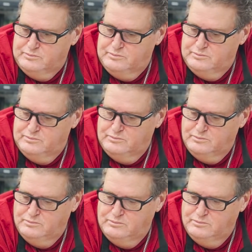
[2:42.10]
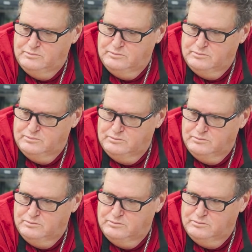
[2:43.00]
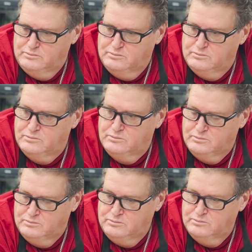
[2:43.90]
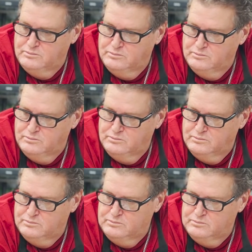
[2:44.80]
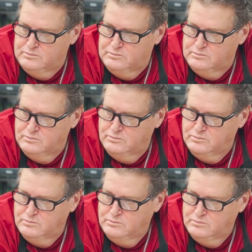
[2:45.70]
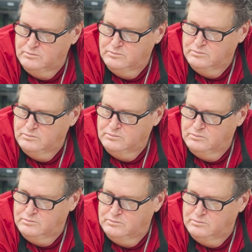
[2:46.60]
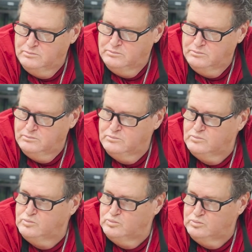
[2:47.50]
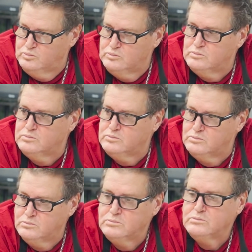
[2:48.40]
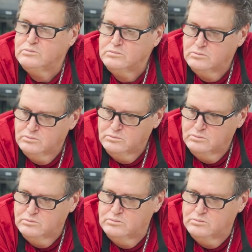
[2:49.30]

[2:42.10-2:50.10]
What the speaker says: [no speech]